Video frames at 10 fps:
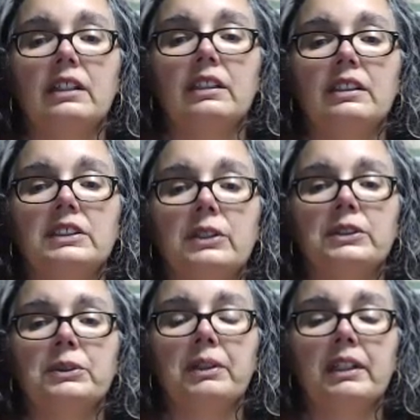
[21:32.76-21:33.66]
So it's
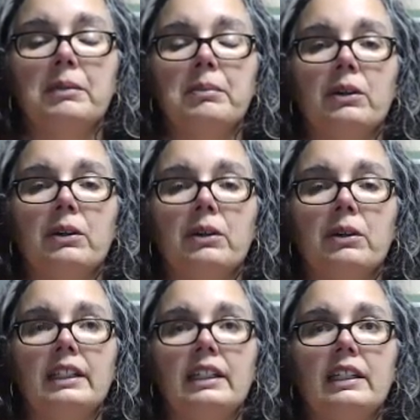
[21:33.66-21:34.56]
really about
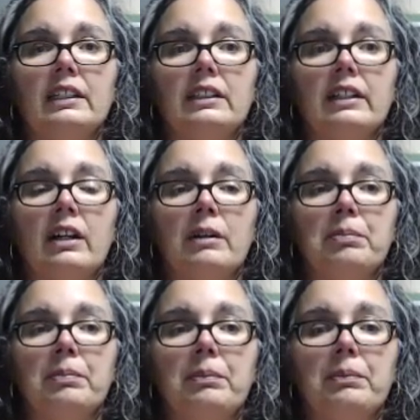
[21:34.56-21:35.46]
cleaning up
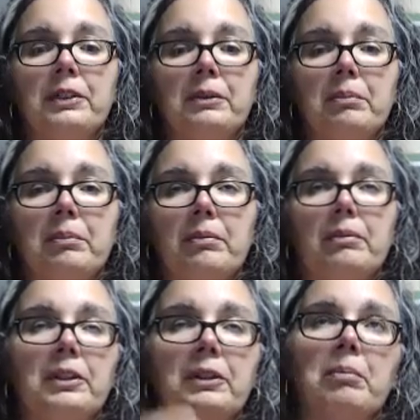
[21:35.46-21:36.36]

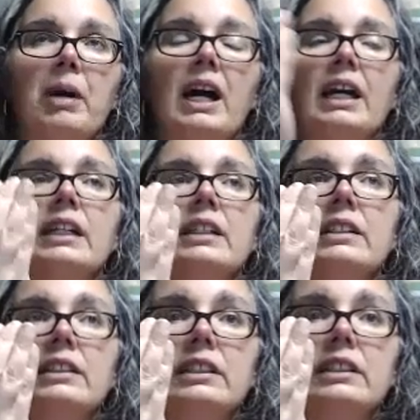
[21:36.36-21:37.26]
your
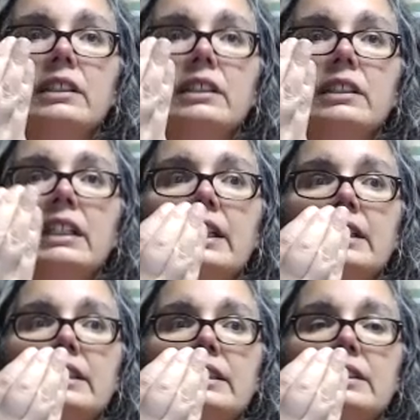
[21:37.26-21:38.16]
mind
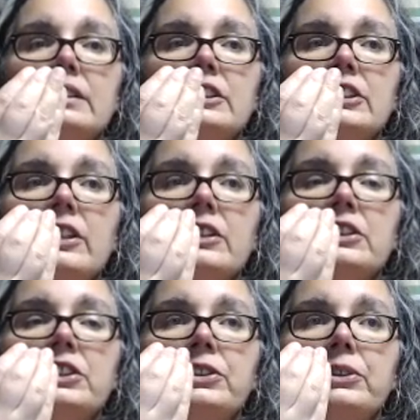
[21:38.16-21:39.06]
and start
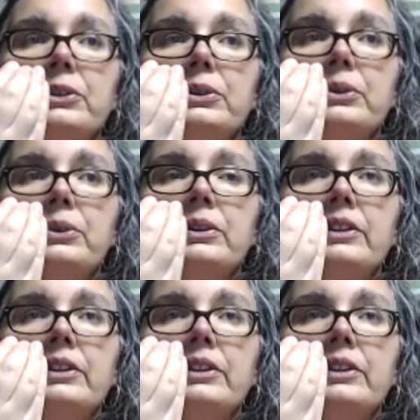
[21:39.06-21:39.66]
to